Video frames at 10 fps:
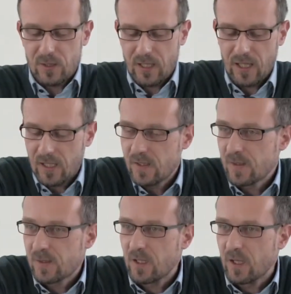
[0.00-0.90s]
today is
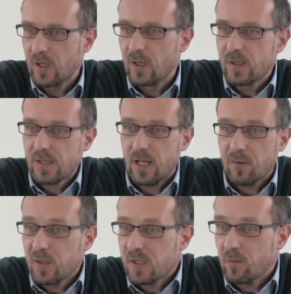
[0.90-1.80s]

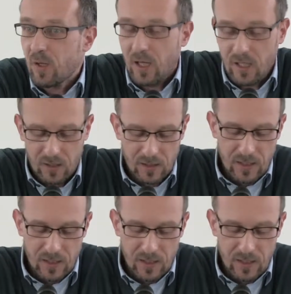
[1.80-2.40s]
Salafism, a